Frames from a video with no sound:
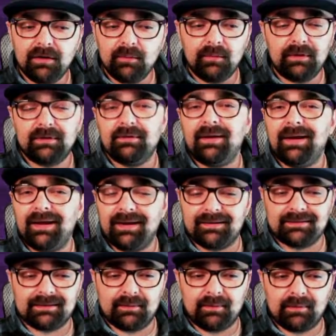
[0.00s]
You don't want your
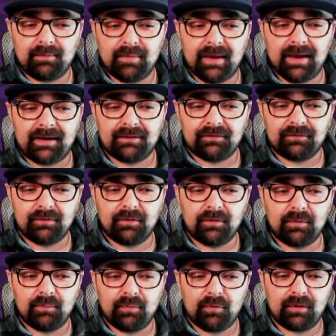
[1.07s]
hogs coming back. It's
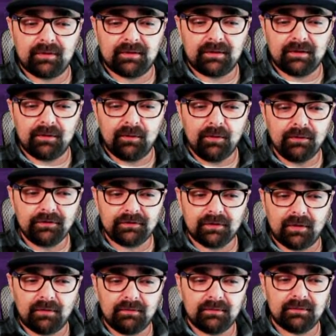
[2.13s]
very important. He
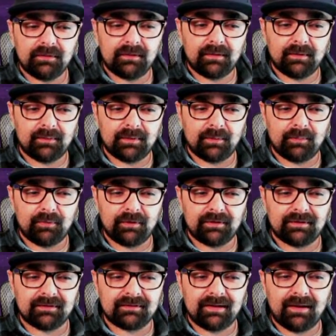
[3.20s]
also, I want to
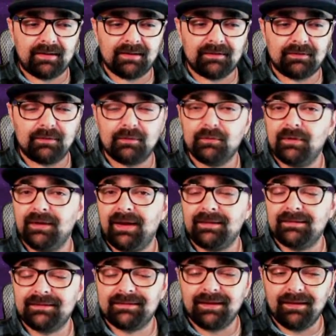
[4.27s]
point this out, he threw a
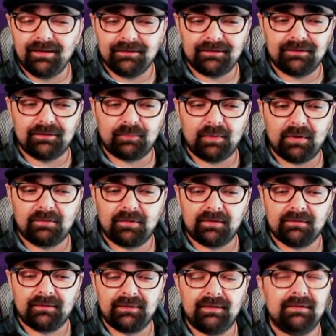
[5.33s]
skeleton spell
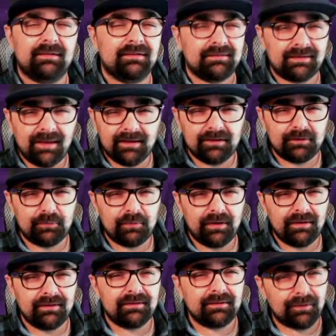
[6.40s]
right over here. The skeleton
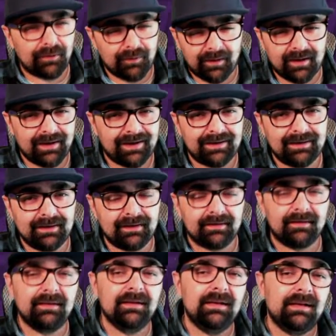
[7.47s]
spell, great
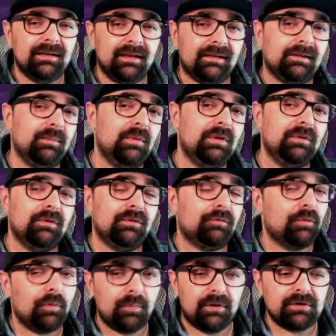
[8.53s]
idea. That can be used
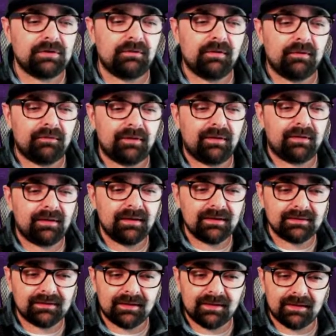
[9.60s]
for a bunch of different
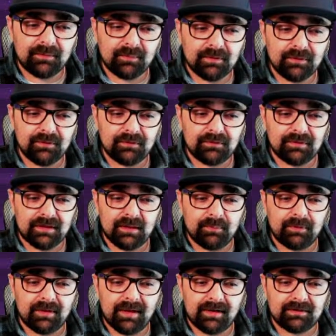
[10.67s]
things. It can be used to
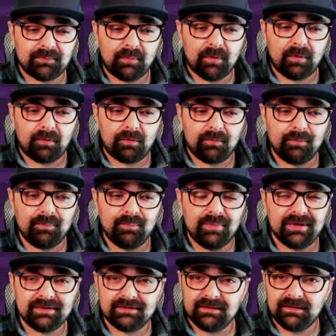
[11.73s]
keep an X-bow
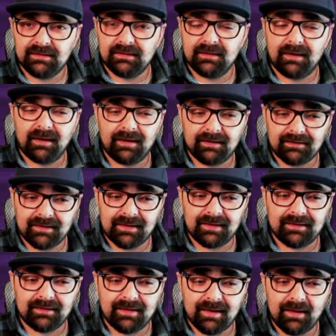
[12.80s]
busy and take
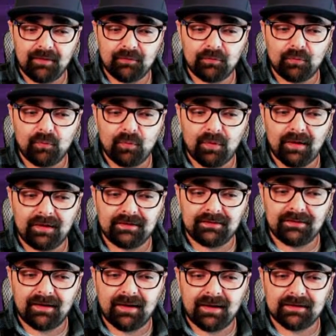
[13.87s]
it down while
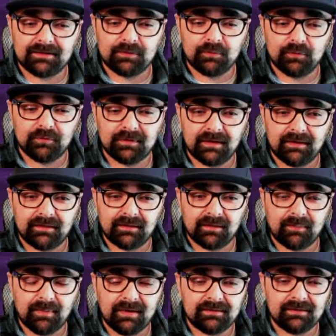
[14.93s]
your hogs are moving into
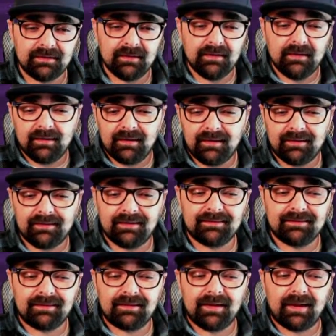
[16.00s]
the base and
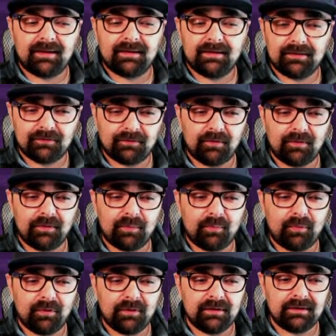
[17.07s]
things like that. That's very
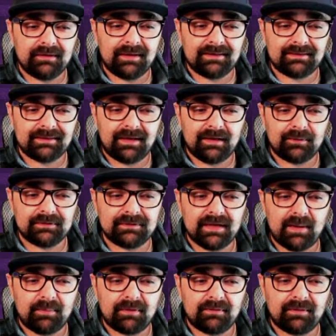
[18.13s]
important, and that's kind of what's
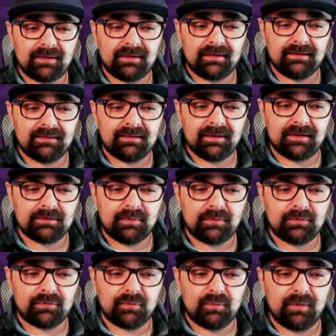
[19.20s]
happening right here. The
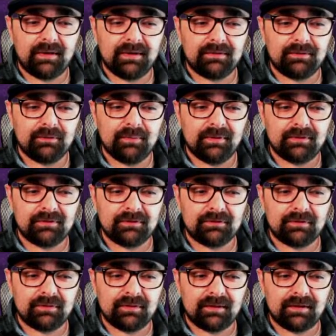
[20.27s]
X-bow is way too busy
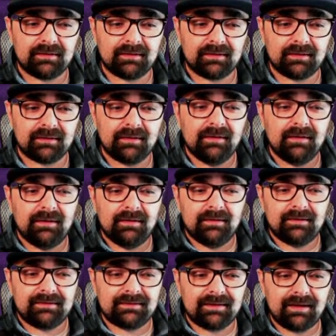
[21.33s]
shooting at the
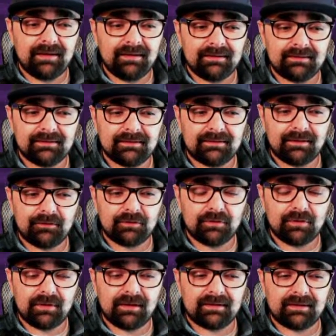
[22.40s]
skellies instead of
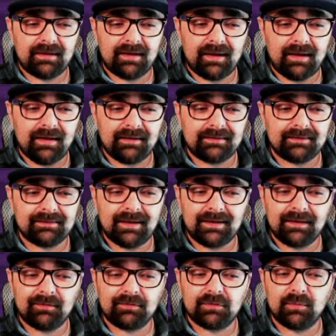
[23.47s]
shooting at the hogs, and
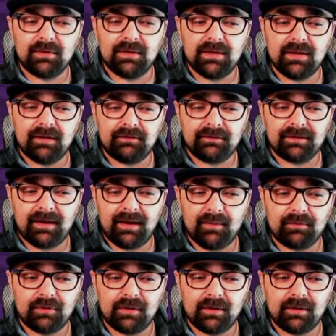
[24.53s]
that gives them enough
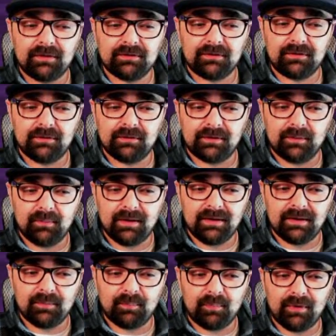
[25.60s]
time to come
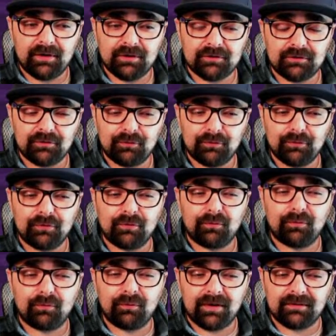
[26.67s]
in and punch through the
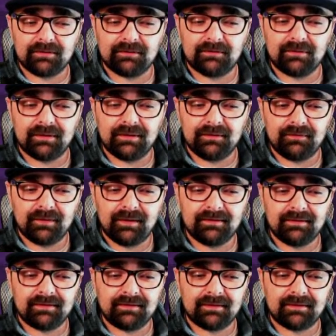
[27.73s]
rest of the
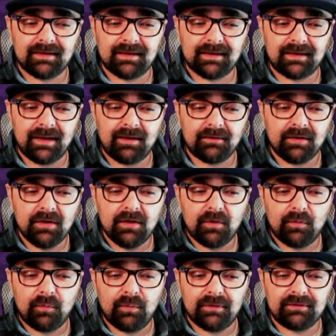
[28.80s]
defenses and take it out.
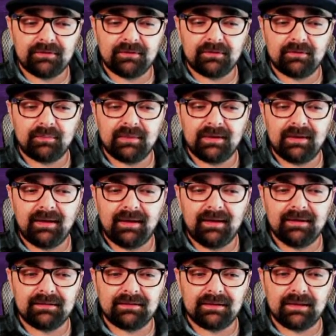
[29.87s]
Wizards
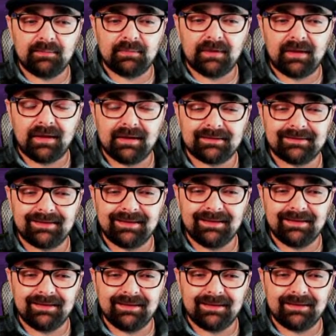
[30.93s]
behind to keep the hogs
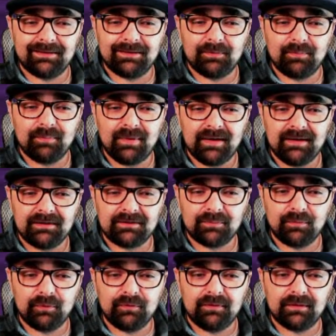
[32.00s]
in the base
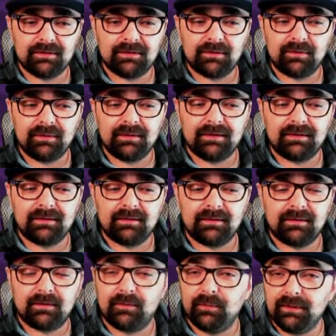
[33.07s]
moving. The
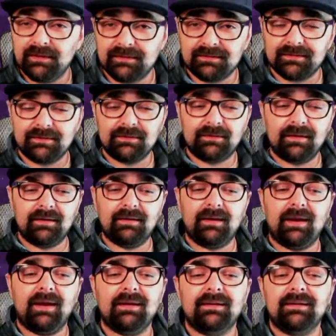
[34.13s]
queen is still there,
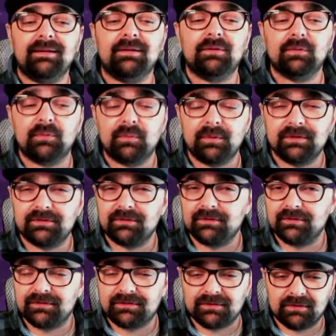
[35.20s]
and the other
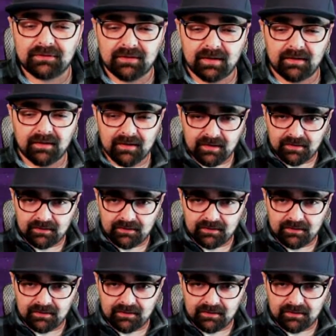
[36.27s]
wizards are still there.